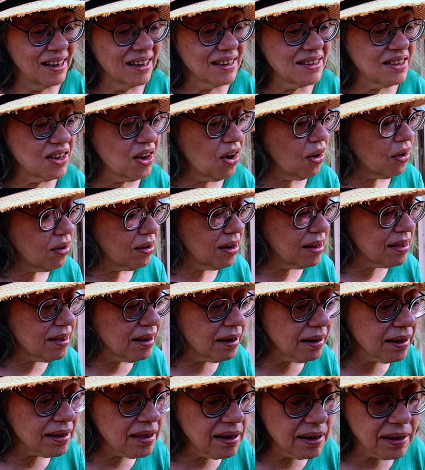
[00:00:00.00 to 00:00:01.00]
It's the only
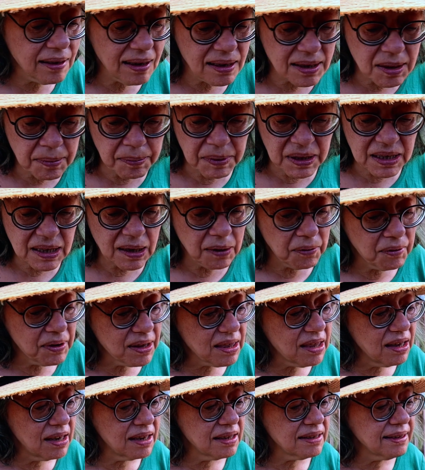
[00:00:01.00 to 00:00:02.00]
thing I think that's missing
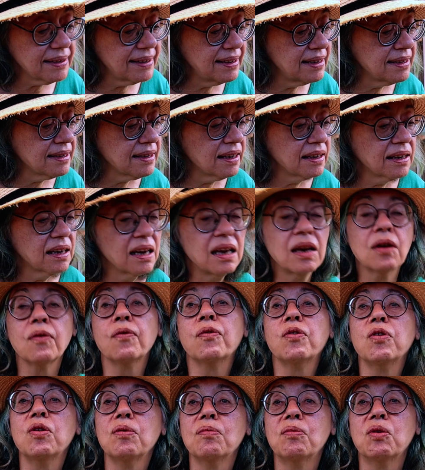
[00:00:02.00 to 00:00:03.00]
with this is I need a
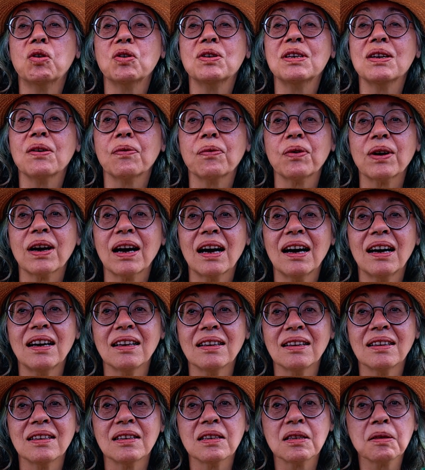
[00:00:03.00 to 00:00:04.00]
few more different
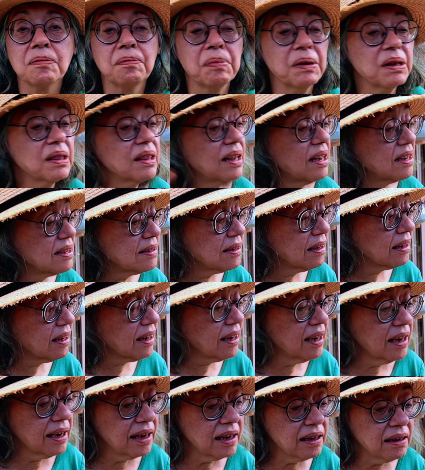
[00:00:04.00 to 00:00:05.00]
colours, but that's
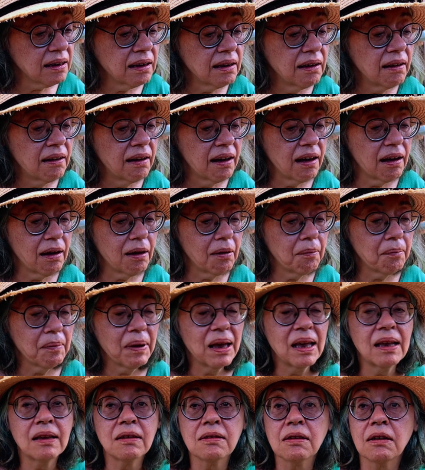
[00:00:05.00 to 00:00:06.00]
okay. It
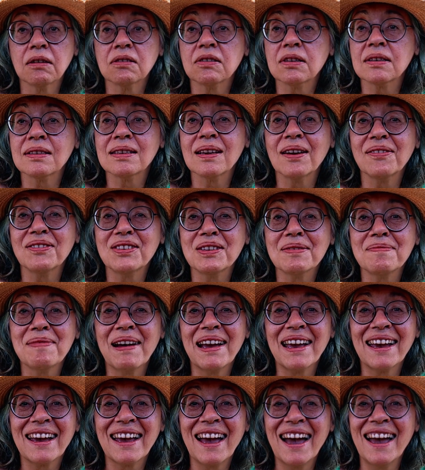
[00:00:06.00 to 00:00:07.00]
means I'll just have to
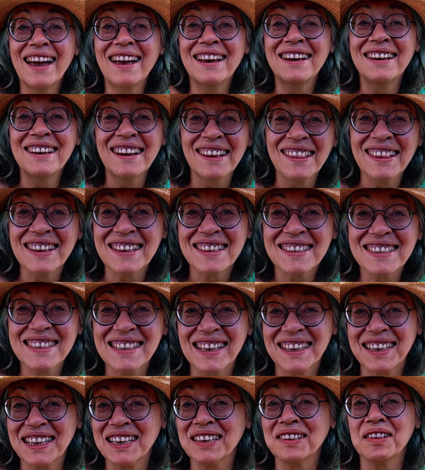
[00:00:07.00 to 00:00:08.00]
make another
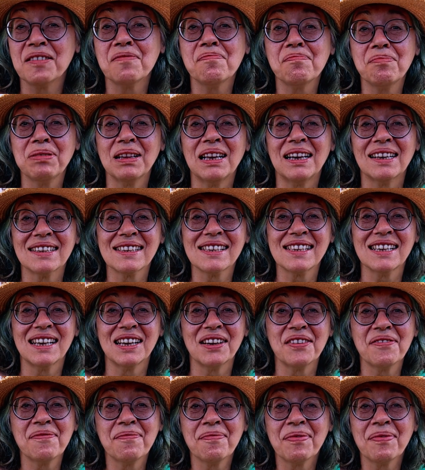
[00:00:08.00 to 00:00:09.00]
succulent planter.